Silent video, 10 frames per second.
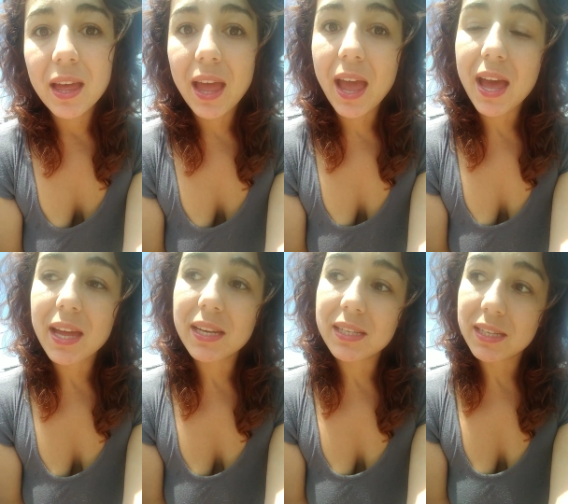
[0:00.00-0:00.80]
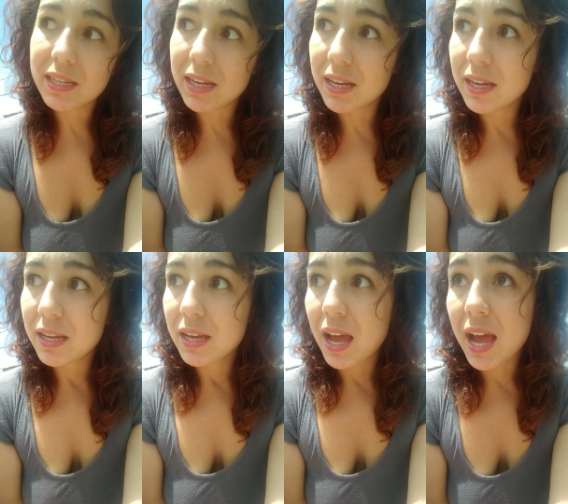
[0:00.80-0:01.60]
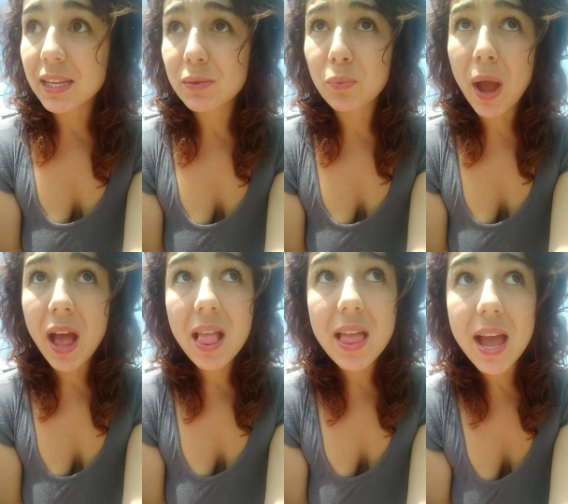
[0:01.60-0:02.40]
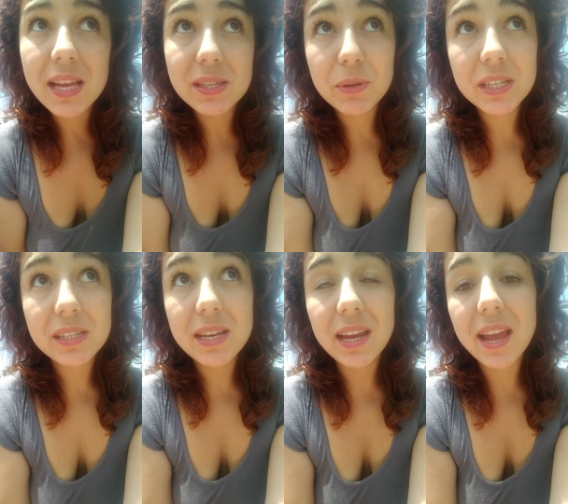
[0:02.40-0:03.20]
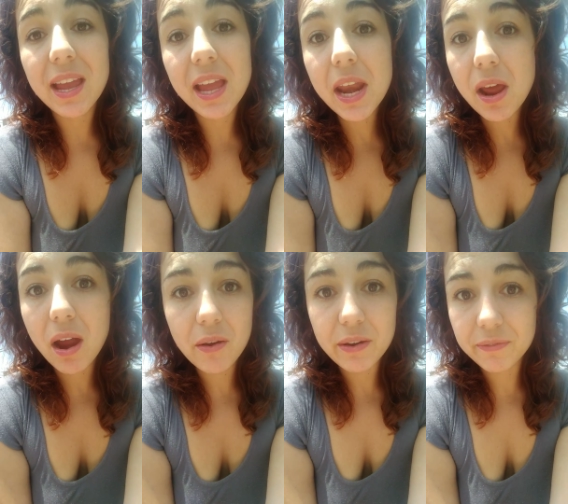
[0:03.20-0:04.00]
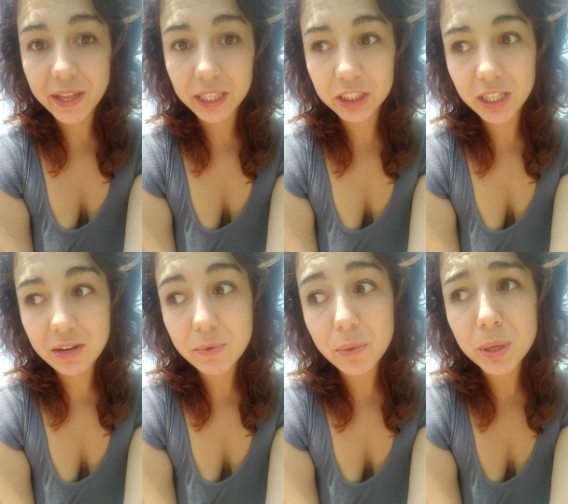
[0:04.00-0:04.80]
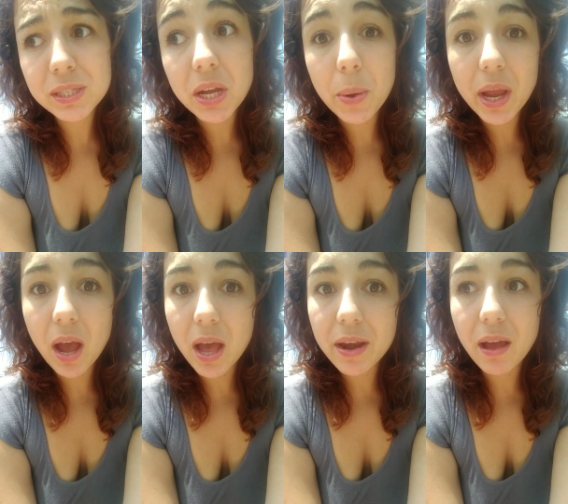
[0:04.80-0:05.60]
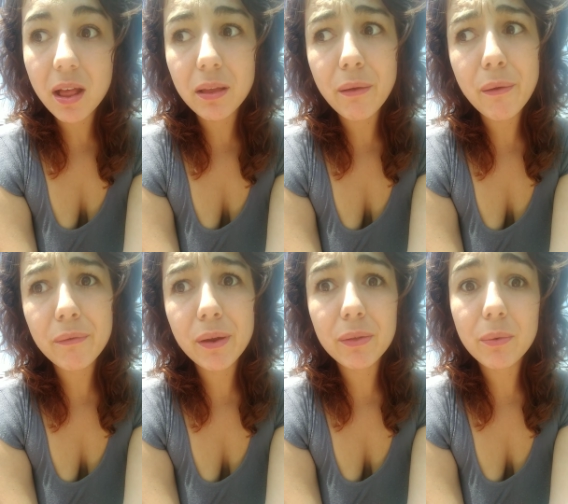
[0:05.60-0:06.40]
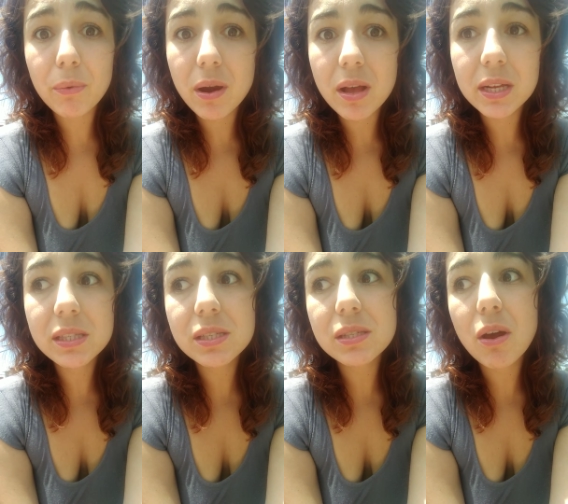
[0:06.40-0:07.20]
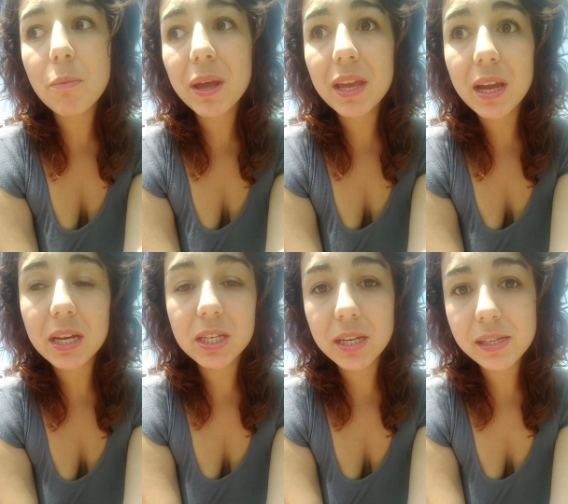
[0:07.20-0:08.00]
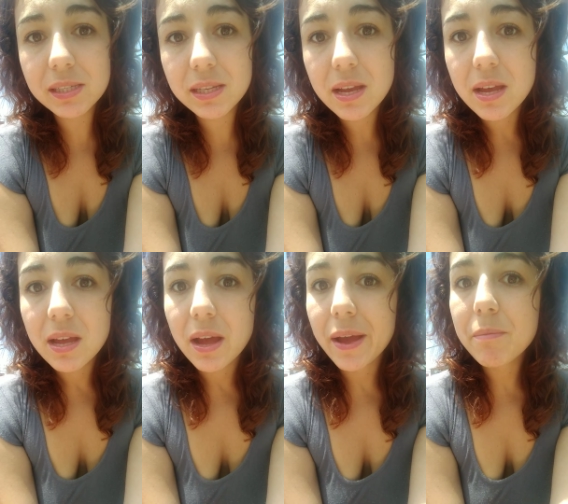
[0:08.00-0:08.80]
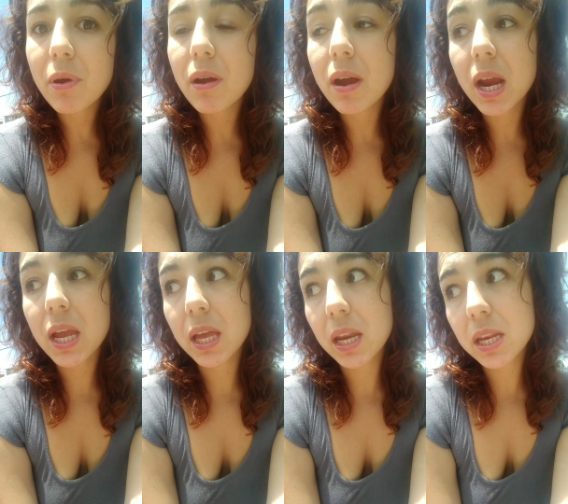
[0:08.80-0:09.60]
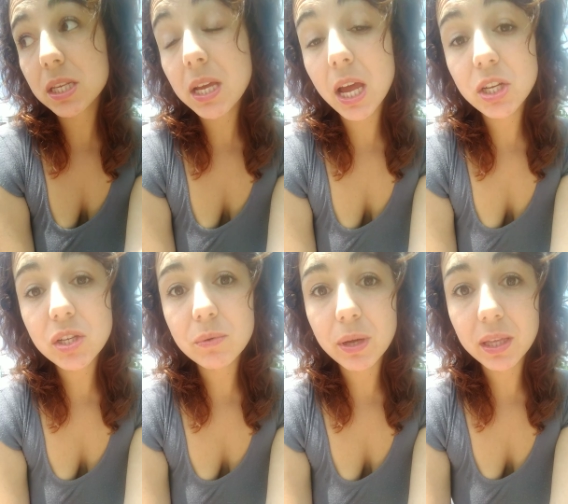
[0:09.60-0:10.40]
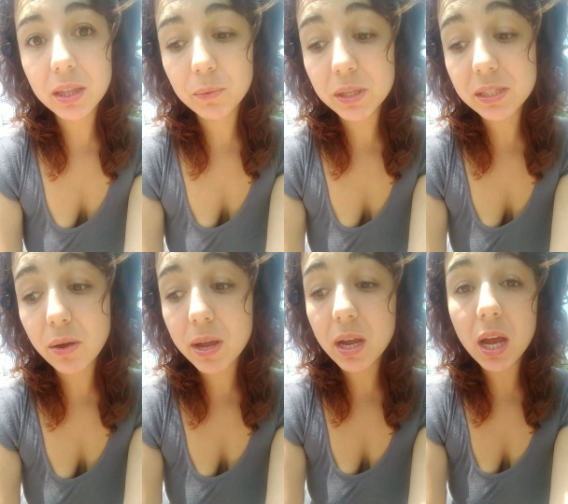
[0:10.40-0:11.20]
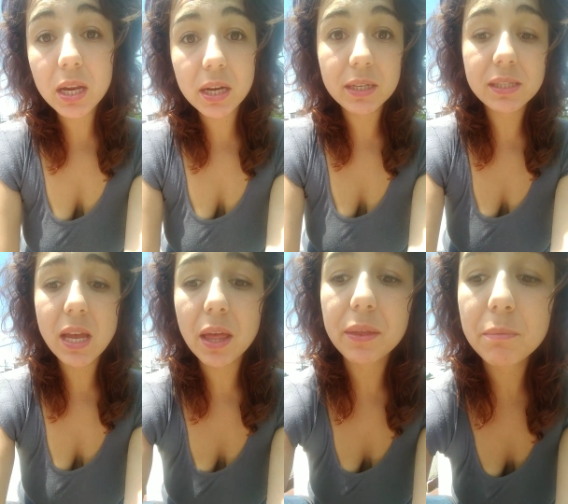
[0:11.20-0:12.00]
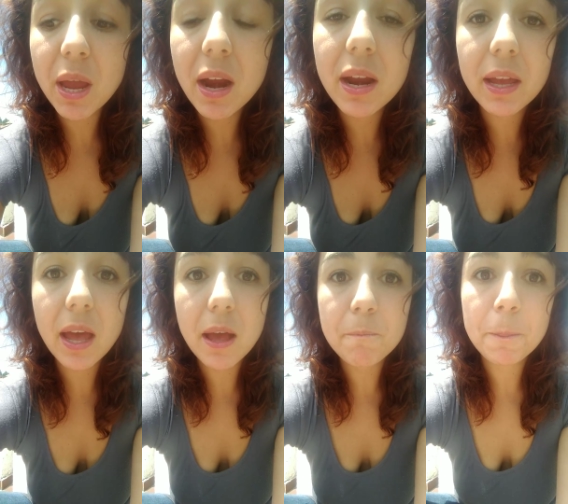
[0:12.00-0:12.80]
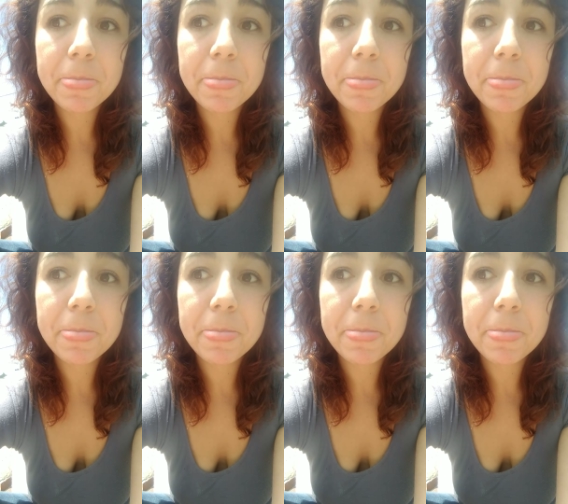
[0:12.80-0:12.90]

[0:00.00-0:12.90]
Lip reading: And as well as we're seeing it in our reflection with what's going on all over the world in so many countries. I'm more in touch with what's going on here in South America,